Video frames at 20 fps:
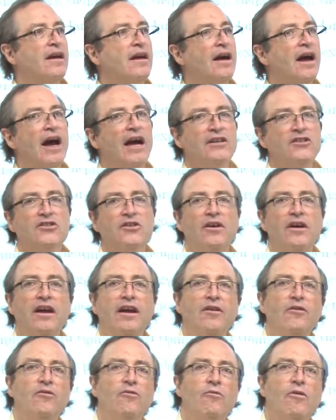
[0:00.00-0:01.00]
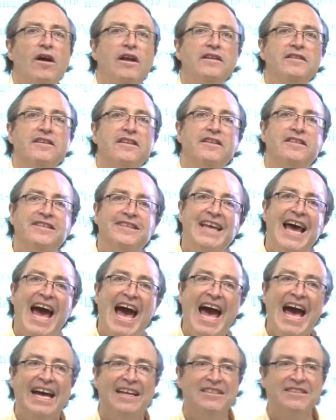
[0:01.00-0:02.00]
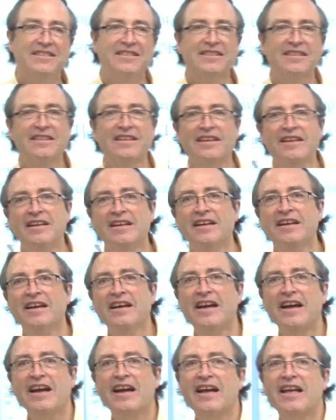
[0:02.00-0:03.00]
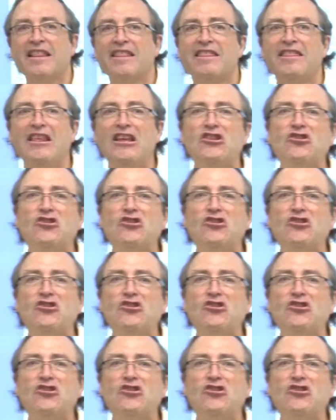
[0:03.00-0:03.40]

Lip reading: I actually wanted to test the